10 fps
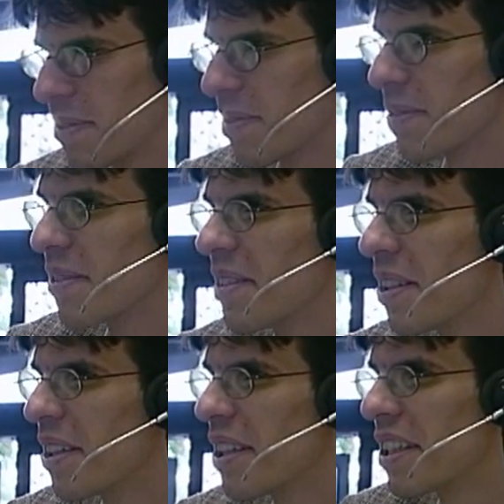just
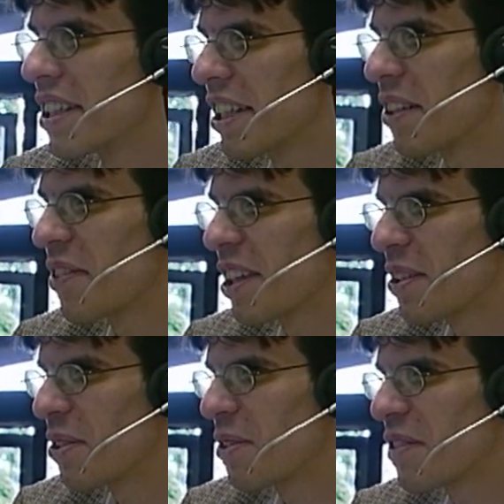good business.
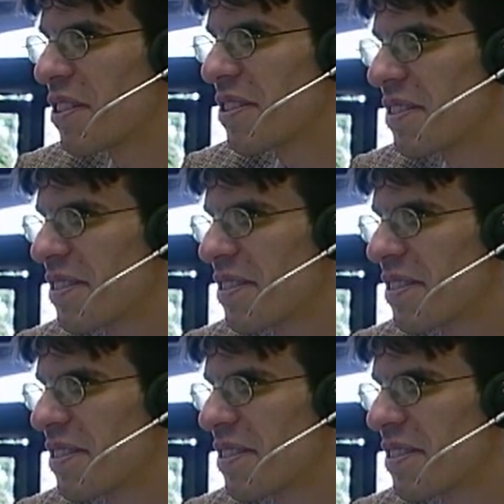For more